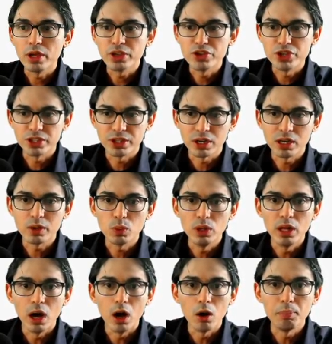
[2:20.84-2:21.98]
generally
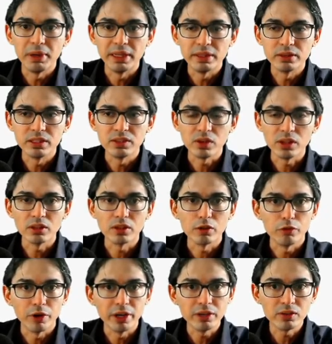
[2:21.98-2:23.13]
open this
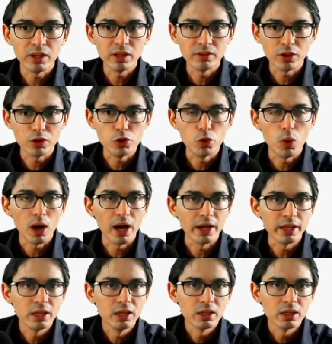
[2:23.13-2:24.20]
interface that is a UI